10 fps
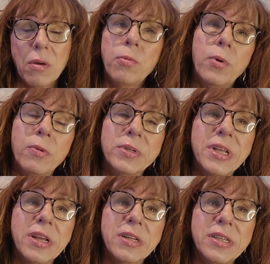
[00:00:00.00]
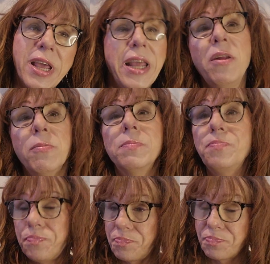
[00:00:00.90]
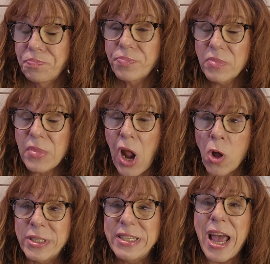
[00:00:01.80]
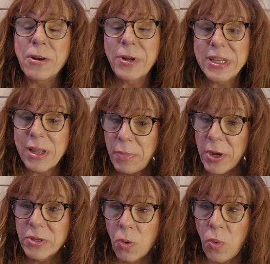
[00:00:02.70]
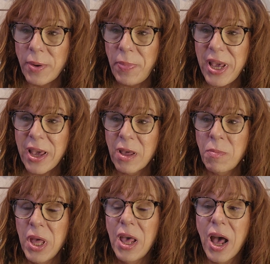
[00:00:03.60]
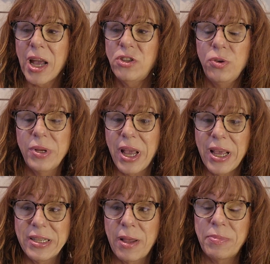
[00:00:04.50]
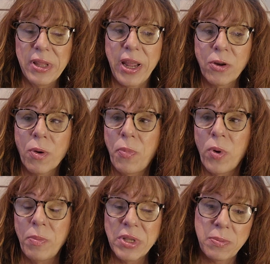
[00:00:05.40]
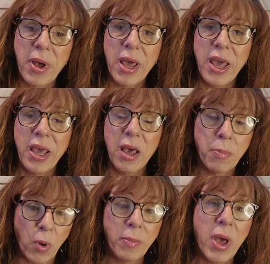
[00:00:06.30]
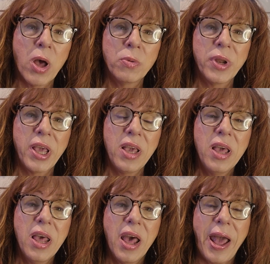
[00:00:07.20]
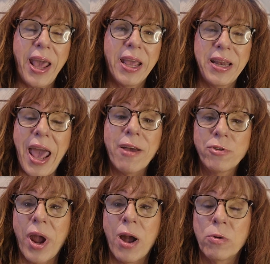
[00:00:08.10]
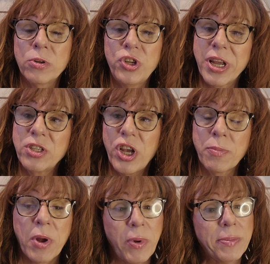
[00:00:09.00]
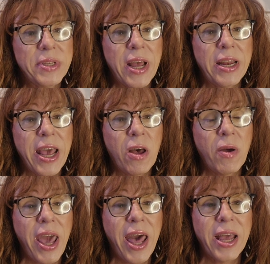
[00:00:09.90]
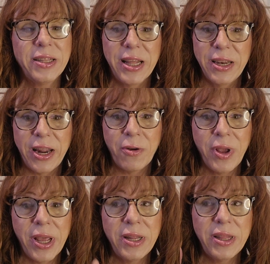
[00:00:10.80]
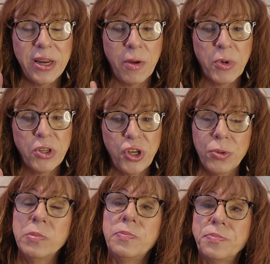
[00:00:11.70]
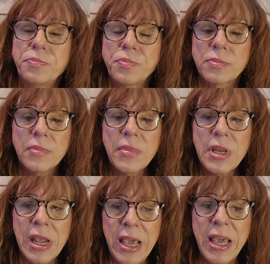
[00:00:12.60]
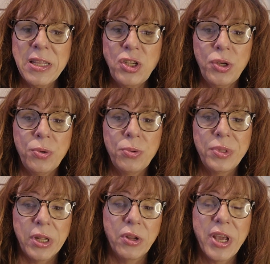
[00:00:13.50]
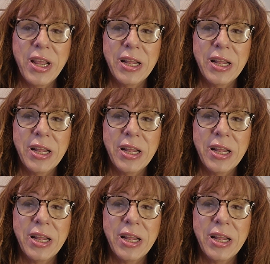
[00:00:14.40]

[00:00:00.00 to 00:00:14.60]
what was I going to say? On Saturdays, I'm here till 1 p.m. I do accept later appointments by appointment only and after hours. You can check my website out at the letter N, the number 2, into the looking